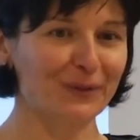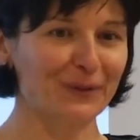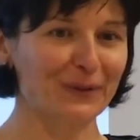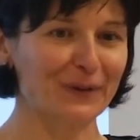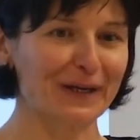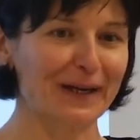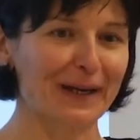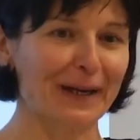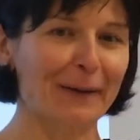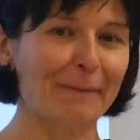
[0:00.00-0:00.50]

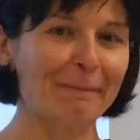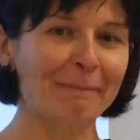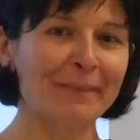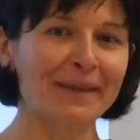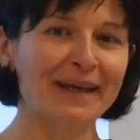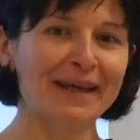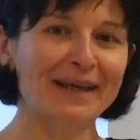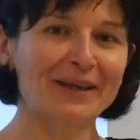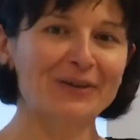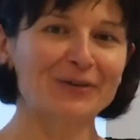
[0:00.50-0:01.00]
Okay?
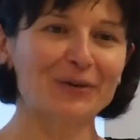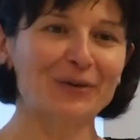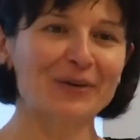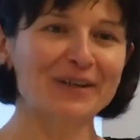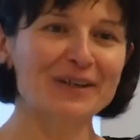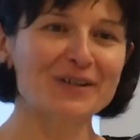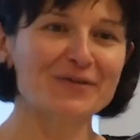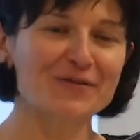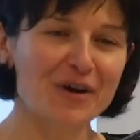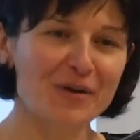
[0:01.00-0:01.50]
So
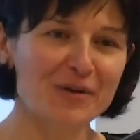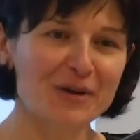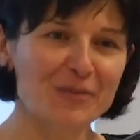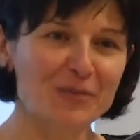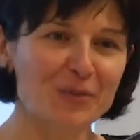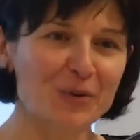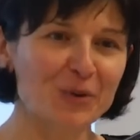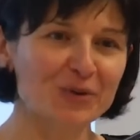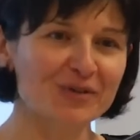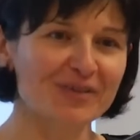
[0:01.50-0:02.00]
it is very
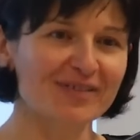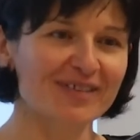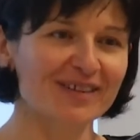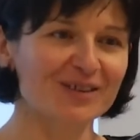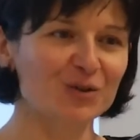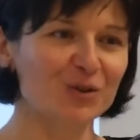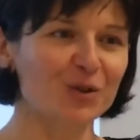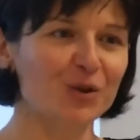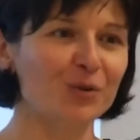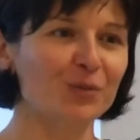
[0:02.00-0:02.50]
important
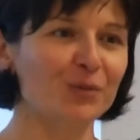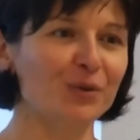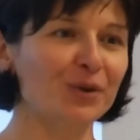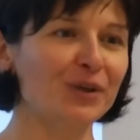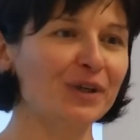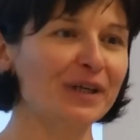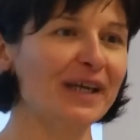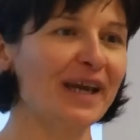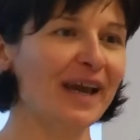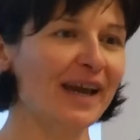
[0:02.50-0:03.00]
that you
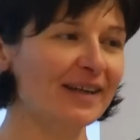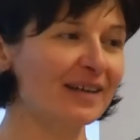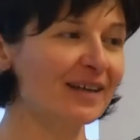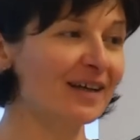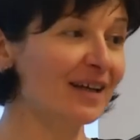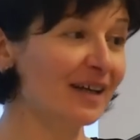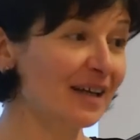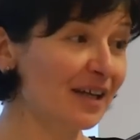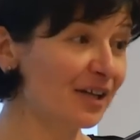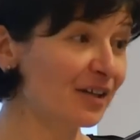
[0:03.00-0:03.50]

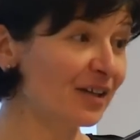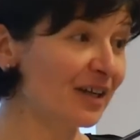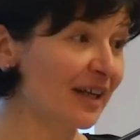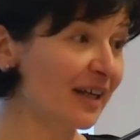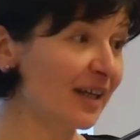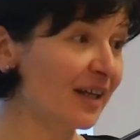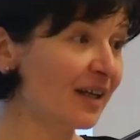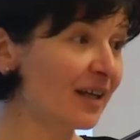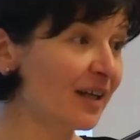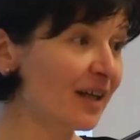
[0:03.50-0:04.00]
communicate
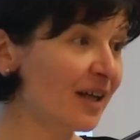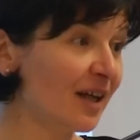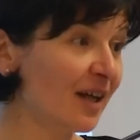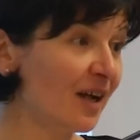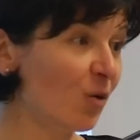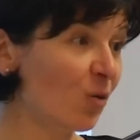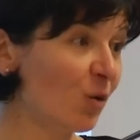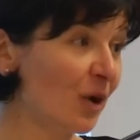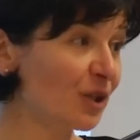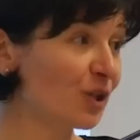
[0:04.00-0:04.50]
clearly
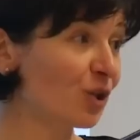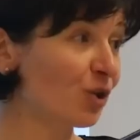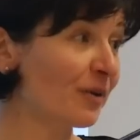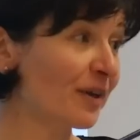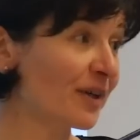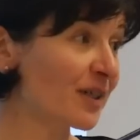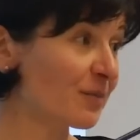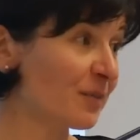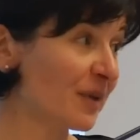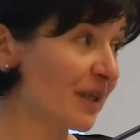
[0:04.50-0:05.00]
what your
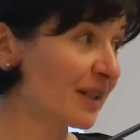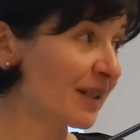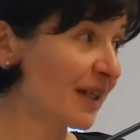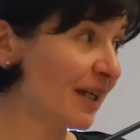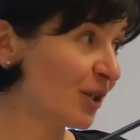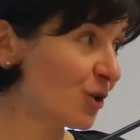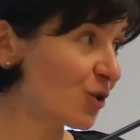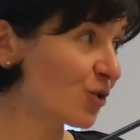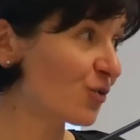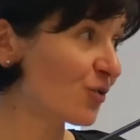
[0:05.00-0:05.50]

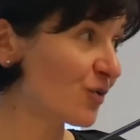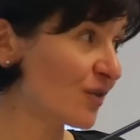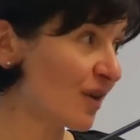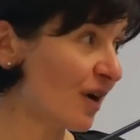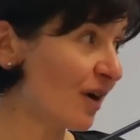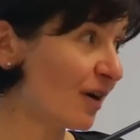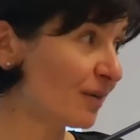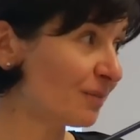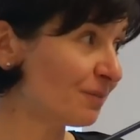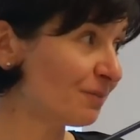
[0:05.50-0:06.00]
expectations
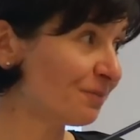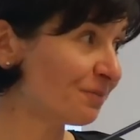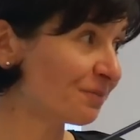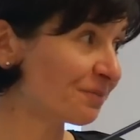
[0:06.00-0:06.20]
are.